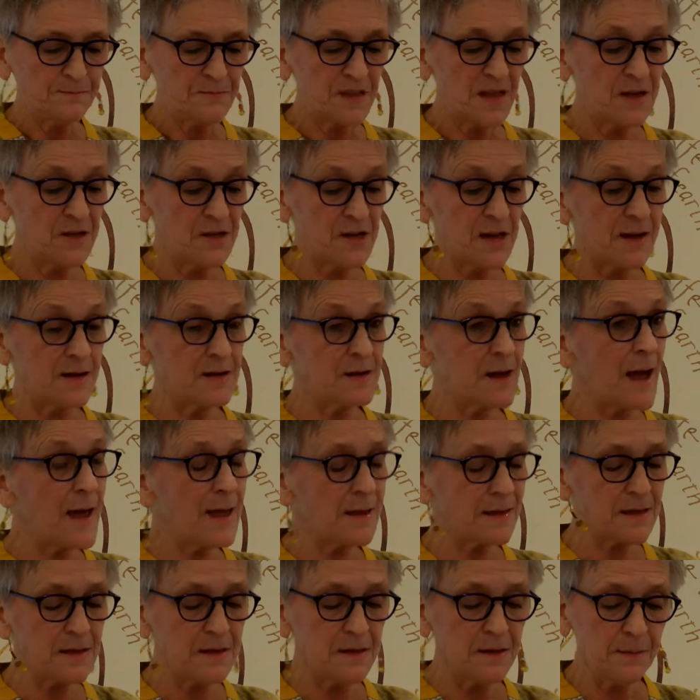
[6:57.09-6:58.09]
And yet
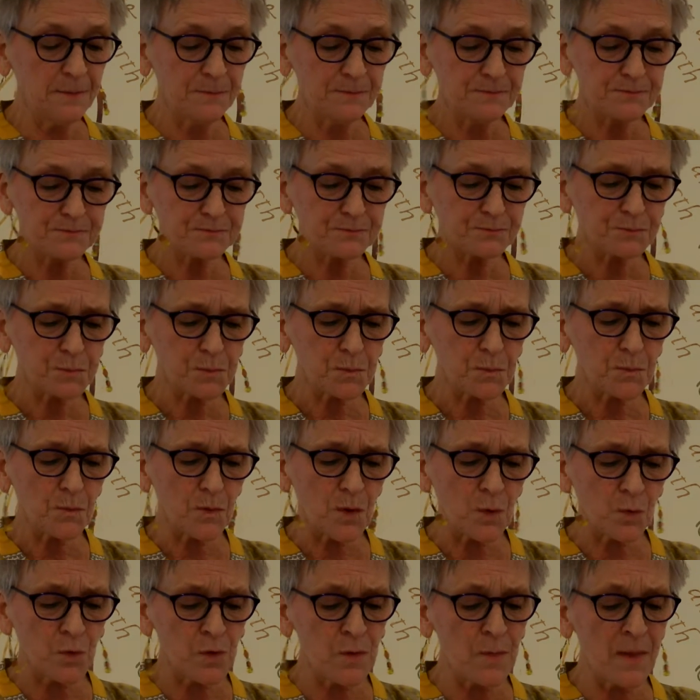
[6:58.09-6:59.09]
Nike
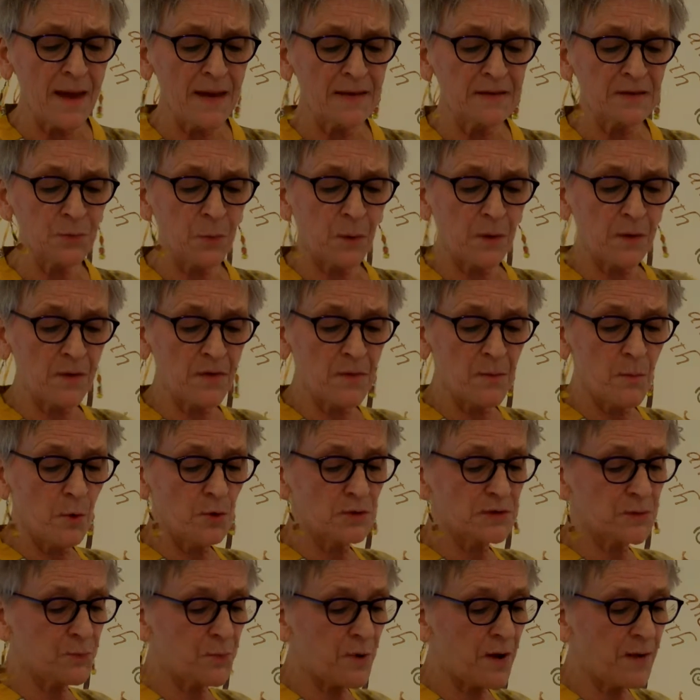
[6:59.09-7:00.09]
remains one of the
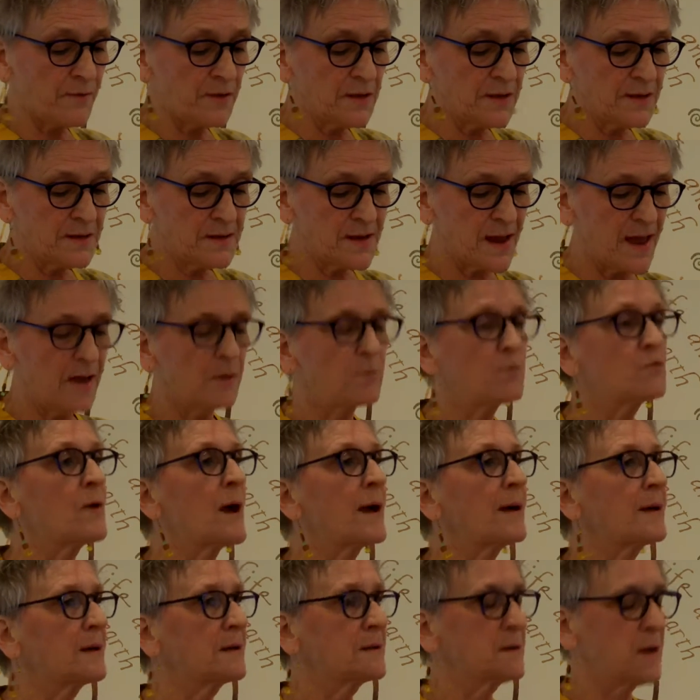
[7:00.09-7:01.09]
most prevalent and
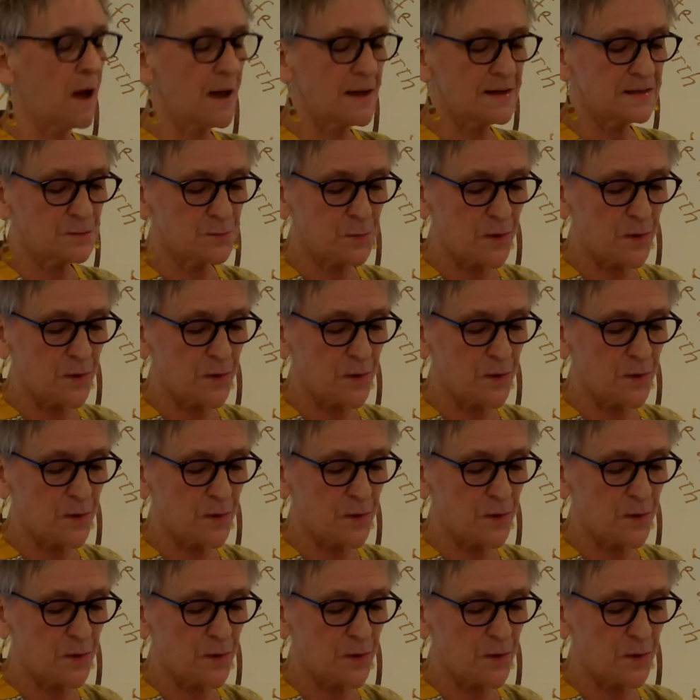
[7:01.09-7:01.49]
recognized